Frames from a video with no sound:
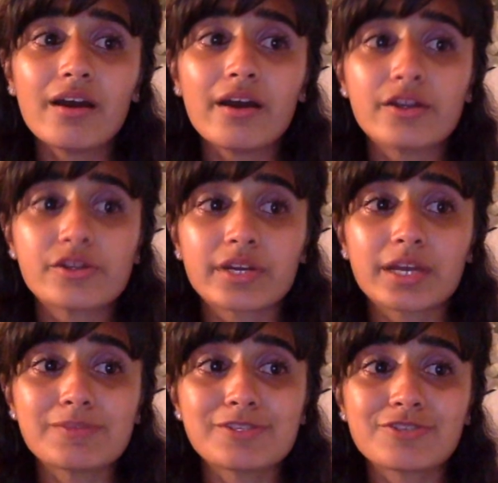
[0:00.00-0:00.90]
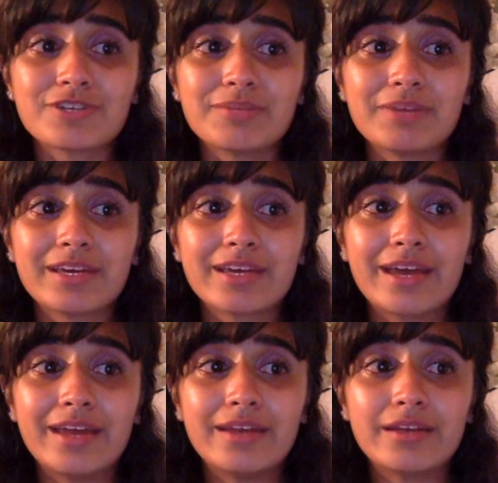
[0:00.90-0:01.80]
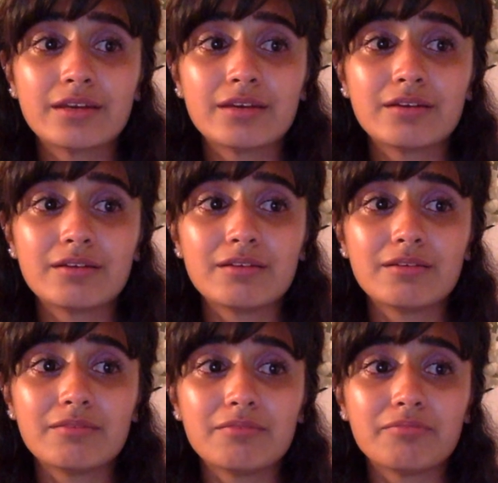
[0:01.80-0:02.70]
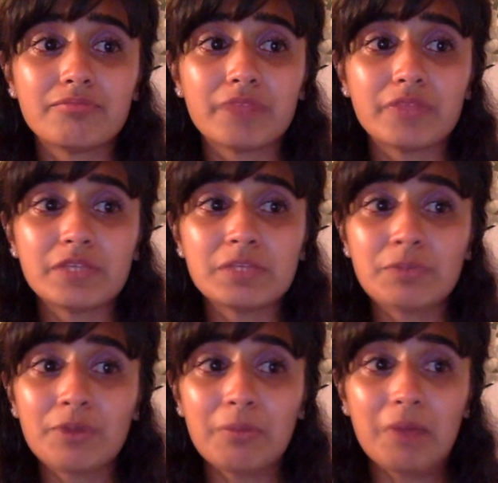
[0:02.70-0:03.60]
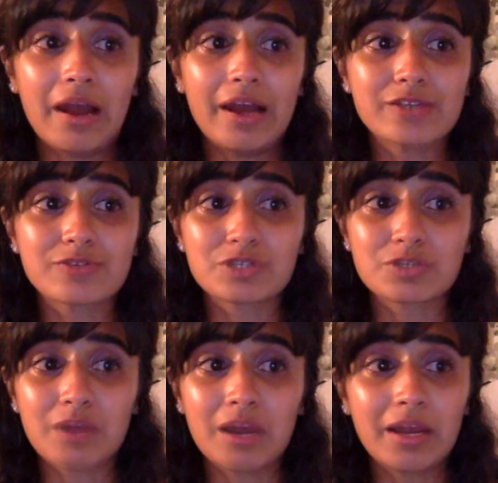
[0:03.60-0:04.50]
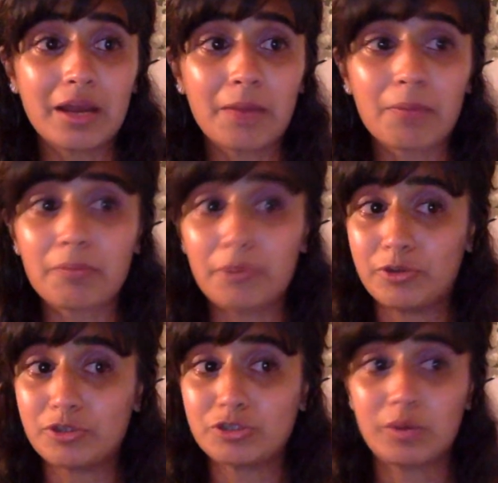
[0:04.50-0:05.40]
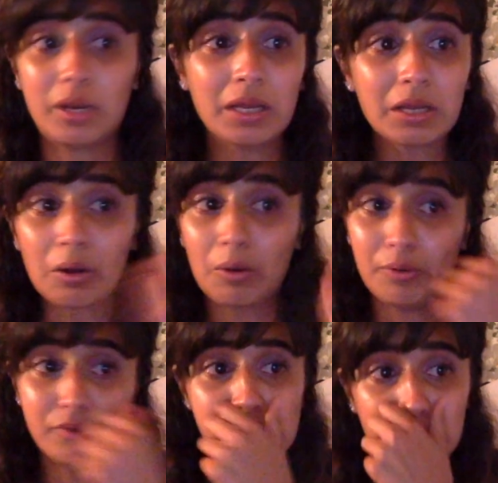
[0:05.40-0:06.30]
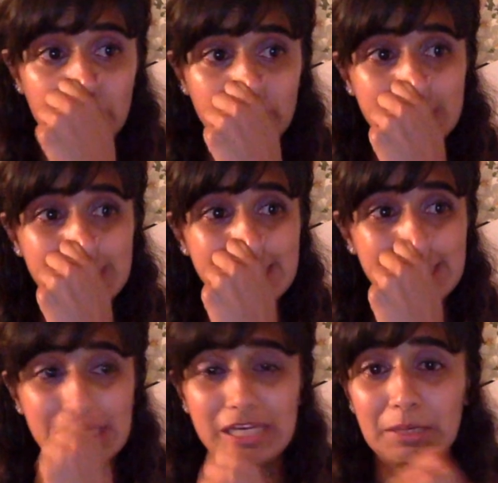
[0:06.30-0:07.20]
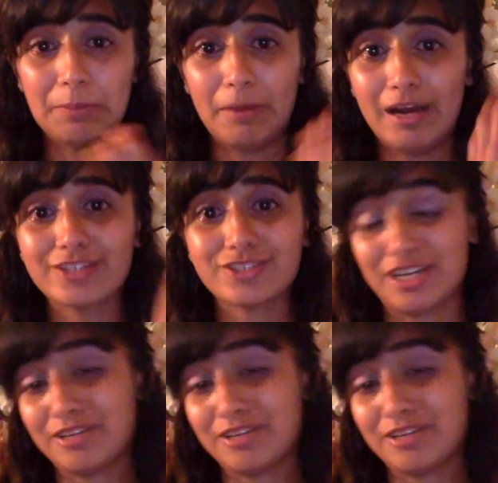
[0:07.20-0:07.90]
And so I kept screaming, and at this point my eyes were swelling up. They were swelling closed. I couldn't see much.